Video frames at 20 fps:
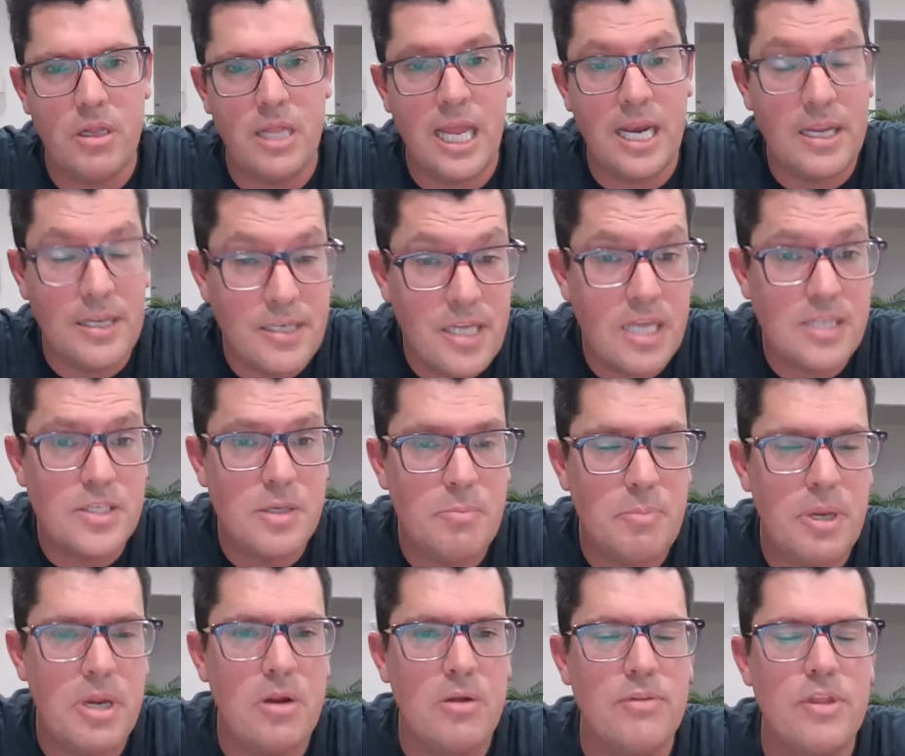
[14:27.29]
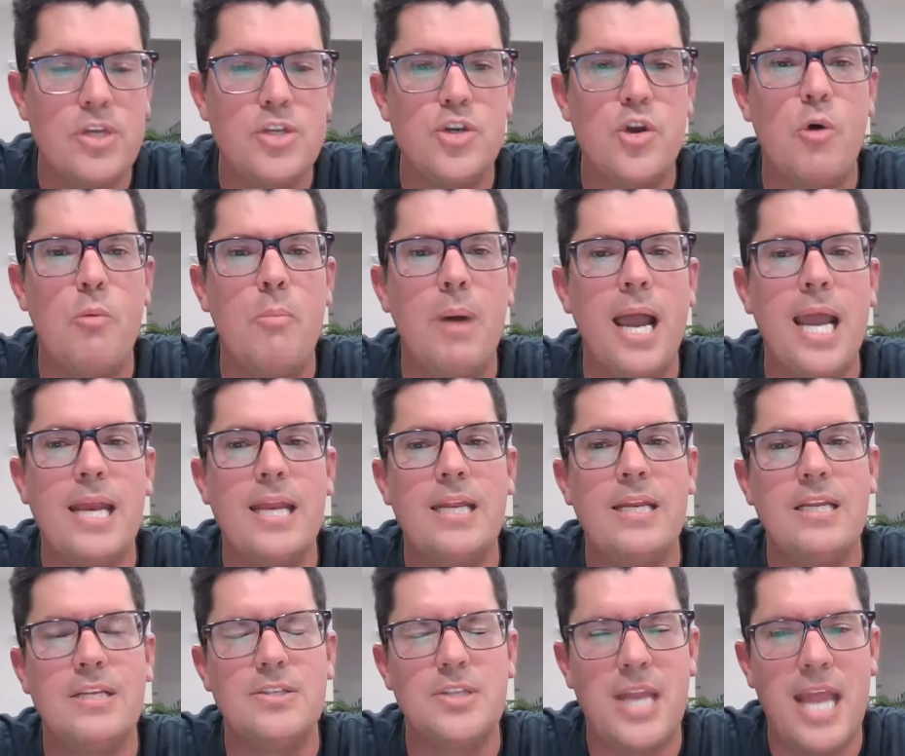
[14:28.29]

And it does appear that Joe Biden is